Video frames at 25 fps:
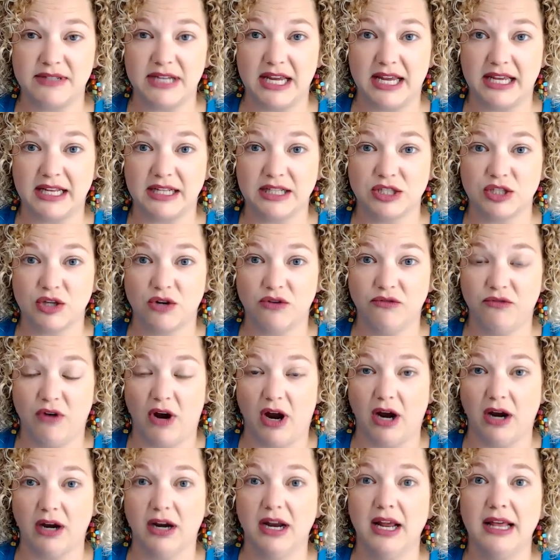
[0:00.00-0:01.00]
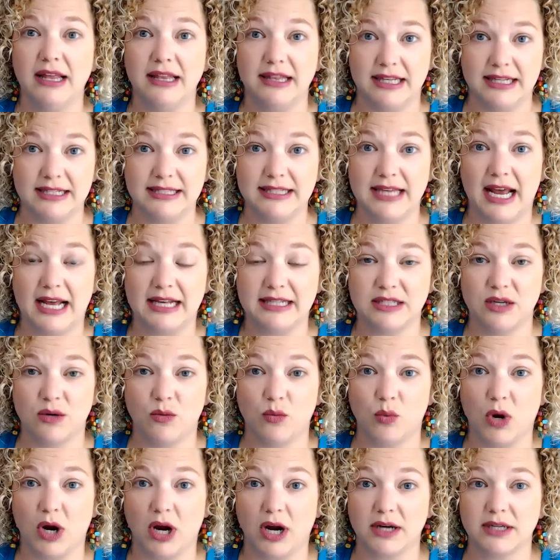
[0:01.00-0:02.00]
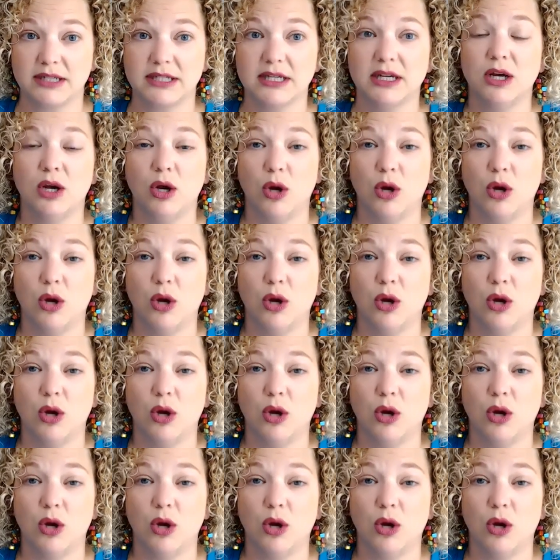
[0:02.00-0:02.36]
taken so far. This hasn't worked.